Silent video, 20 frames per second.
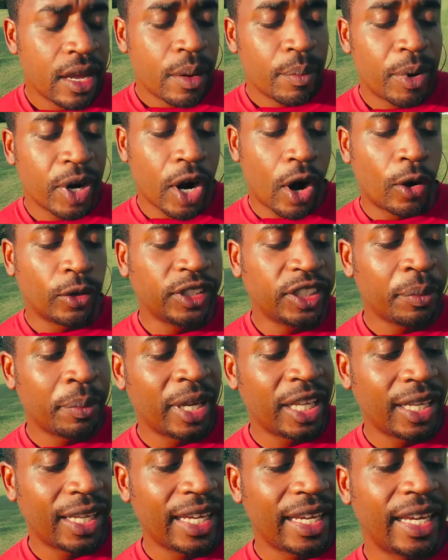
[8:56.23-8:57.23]
But
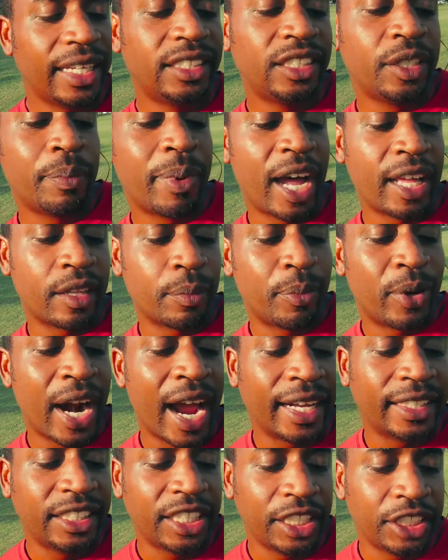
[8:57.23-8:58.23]
ultimately, it's about the
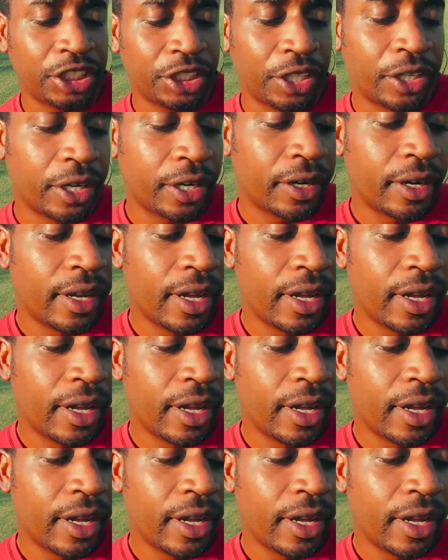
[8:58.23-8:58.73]
practitioner,